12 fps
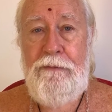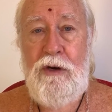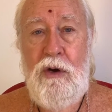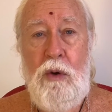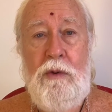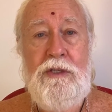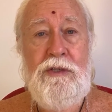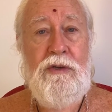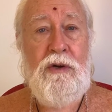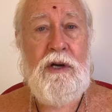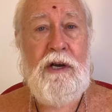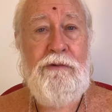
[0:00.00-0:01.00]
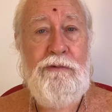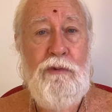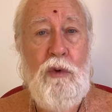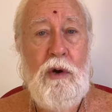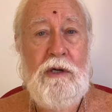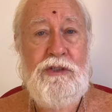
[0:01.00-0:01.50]
they're always looking
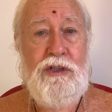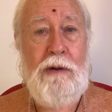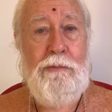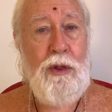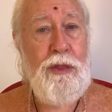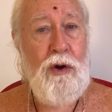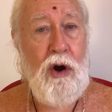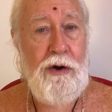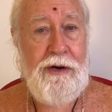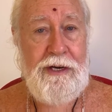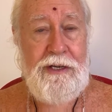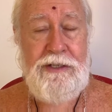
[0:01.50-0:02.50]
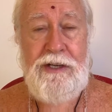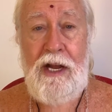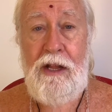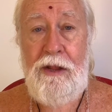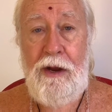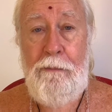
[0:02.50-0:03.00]
for some authority to
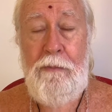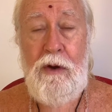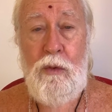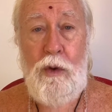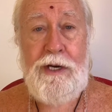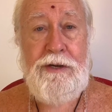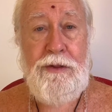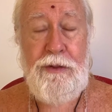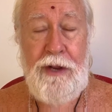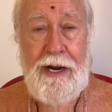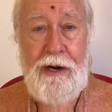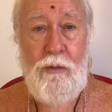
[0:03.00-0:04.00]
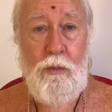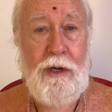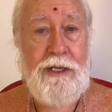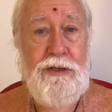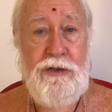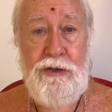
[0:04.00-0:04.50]
tell them what to think,
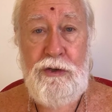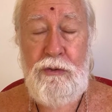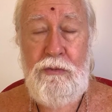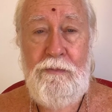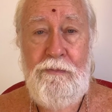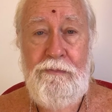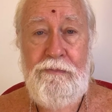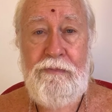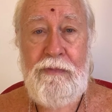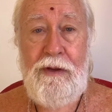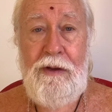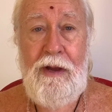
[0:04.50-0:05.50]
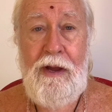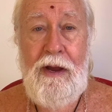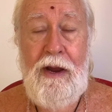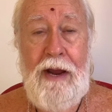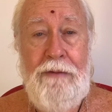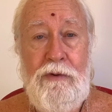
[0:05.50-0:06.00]
what to do.
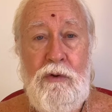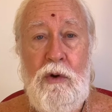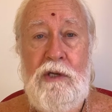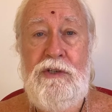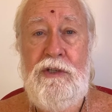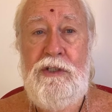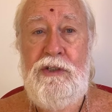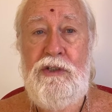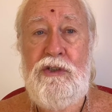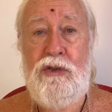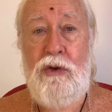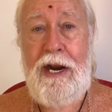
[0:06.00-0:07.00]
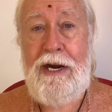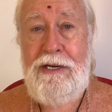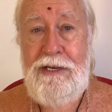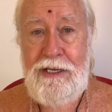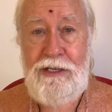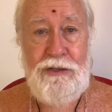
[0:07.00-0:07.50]
And of course, this is
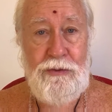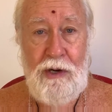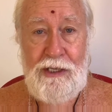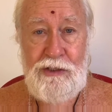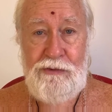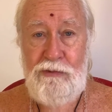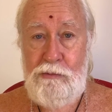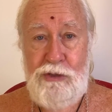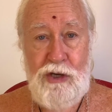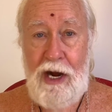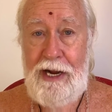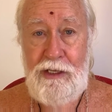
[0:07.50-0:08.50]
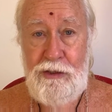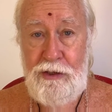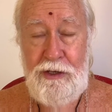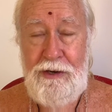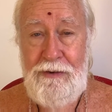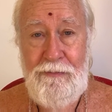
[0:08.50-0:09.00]
trained into us from
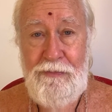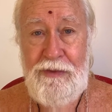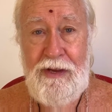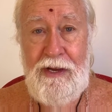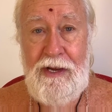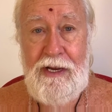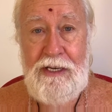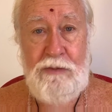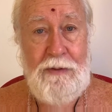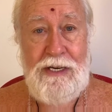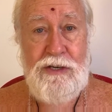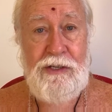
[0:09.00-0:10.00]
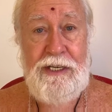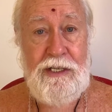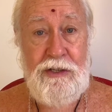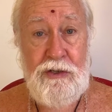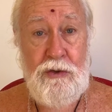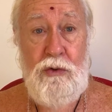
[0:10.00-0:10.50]
childhood, especially in
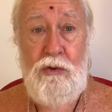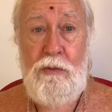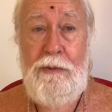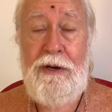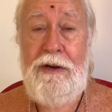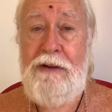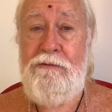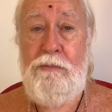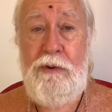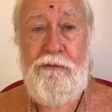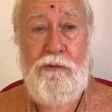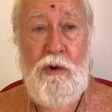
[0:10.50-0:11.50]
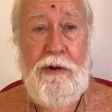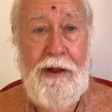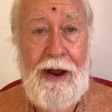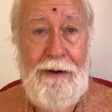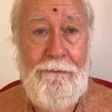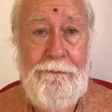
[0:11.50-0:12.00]
school, but even before
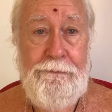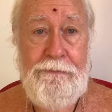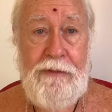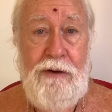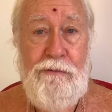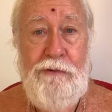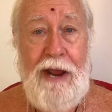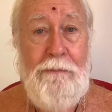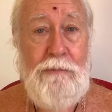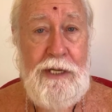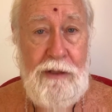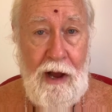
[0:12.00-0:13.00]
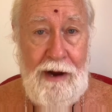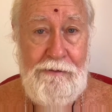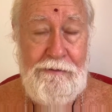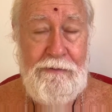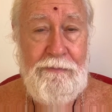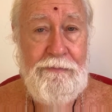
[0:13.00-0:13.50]
that, in family life.